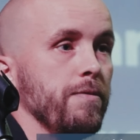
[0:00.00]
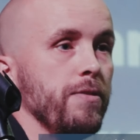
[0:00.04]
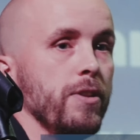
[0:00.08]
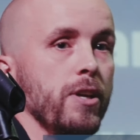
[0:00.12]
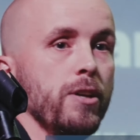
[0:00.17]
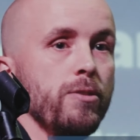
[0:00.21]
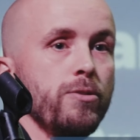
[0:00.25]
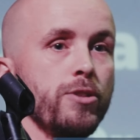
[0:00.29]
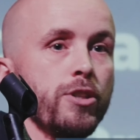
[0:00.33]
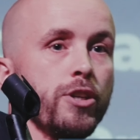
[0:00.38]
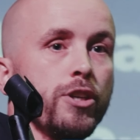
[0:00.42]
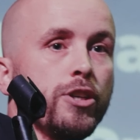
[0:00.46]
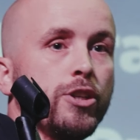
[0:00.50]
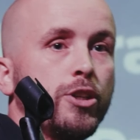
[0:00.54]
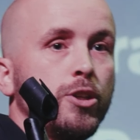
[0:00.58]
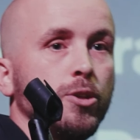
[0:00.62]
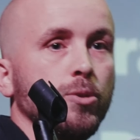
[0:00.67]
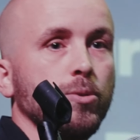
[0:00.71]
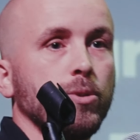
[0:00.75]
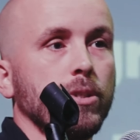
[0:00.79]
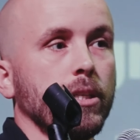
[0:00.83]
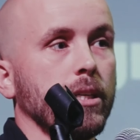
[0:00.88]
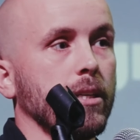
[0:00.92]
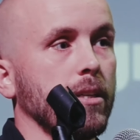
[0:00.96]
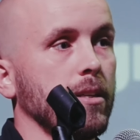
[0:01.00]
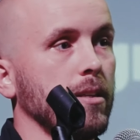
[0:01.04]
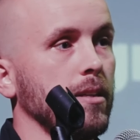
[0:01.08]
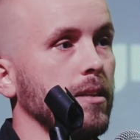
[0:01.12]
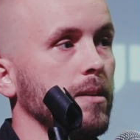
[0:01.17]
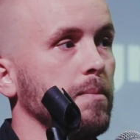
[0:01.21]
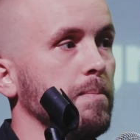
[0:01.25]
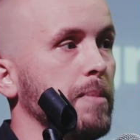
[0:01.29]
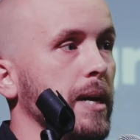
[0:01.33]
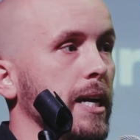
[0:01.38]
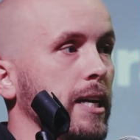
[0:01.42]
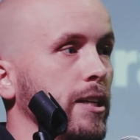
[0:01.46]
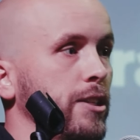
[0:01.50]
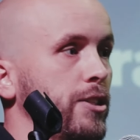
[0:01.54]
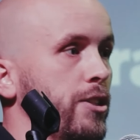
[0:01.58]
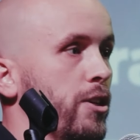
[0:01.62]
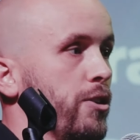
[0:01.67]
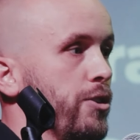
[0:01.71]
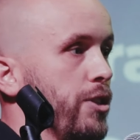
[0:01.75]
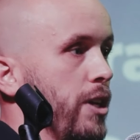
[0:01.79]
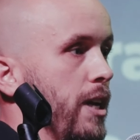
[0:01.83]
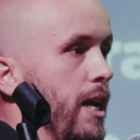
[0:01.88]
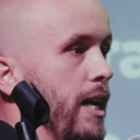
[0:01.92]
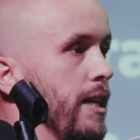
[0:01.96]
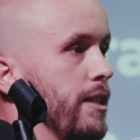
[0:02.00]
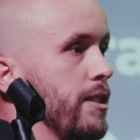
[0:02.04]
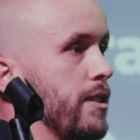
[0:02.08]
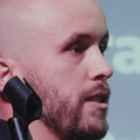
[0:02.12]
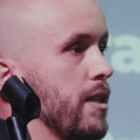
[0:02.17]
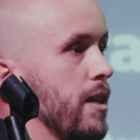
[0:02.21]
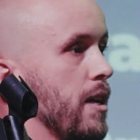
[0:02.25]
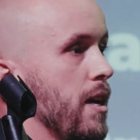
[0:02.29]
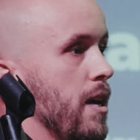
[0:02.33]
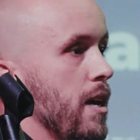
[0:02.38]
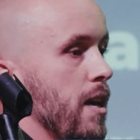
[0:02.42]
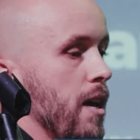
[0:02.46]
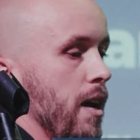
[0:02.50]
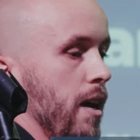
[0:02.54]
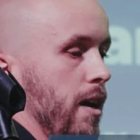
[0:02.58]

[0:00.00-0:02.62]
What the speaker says: For those that are using paid social ads,